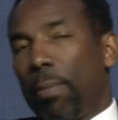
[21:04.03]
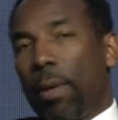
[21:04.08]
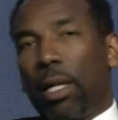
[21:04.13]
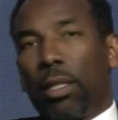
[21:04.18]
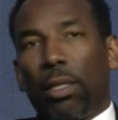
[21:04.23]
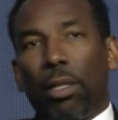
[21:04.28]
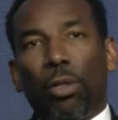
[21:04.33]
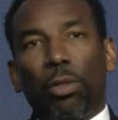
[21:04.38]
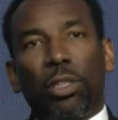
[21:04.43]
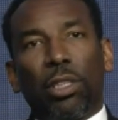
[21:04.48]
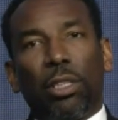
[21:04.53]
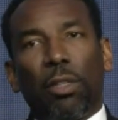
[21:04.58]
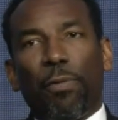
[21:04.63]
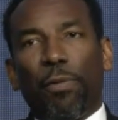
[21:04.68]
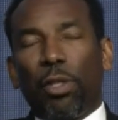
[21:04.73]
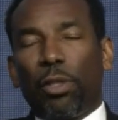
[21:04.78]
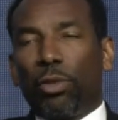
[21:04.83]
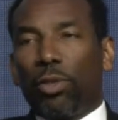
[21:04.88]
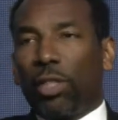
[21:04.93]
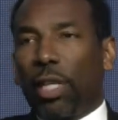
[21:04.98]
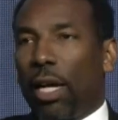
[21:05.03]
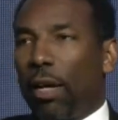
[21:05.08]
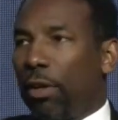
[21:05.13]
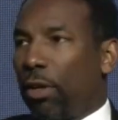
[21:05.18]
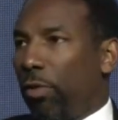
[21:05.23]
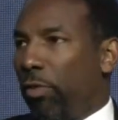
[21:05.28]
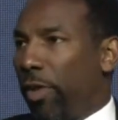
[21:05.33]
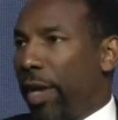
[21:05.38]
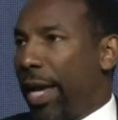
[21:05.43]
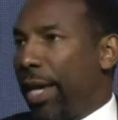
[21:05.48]
about those individuals that have
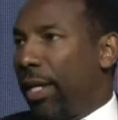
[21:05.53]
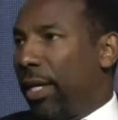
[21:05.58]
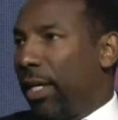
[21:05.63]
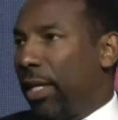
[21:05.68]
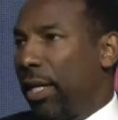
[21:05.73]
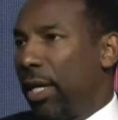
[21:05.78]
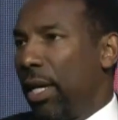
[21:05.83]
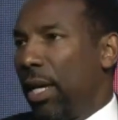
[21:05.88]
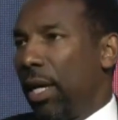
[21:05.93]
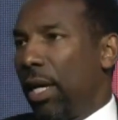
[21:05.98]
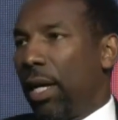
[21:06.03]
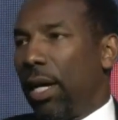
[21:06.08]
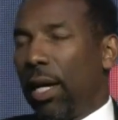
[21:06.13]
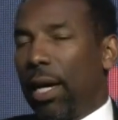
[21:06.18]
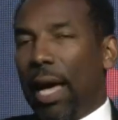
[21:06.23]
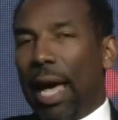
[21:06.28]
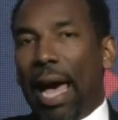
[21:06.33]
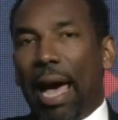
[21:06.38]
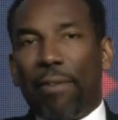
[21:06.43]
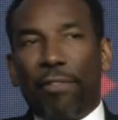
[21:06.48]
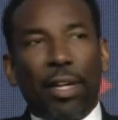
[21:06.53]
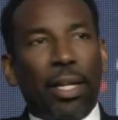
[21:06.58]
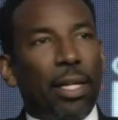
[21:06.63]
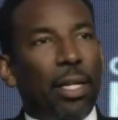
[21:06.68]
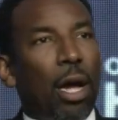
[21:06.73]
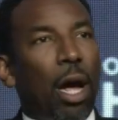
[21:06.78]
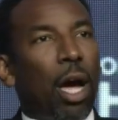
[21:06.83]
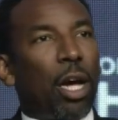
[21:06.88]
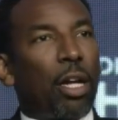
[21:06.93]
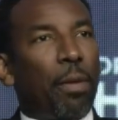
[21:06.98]
created havoc in
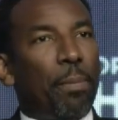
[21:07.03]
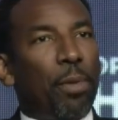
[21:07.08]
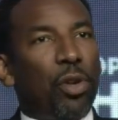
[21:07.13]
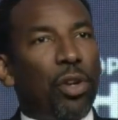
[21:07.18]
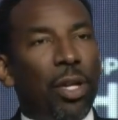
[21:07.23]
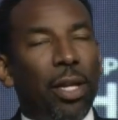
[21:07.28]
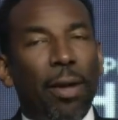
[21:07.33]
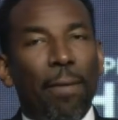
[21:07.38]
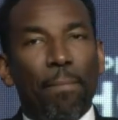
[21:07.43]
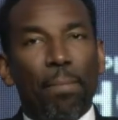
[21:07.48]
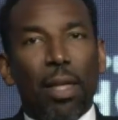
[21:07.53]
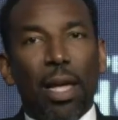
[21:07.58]
our community.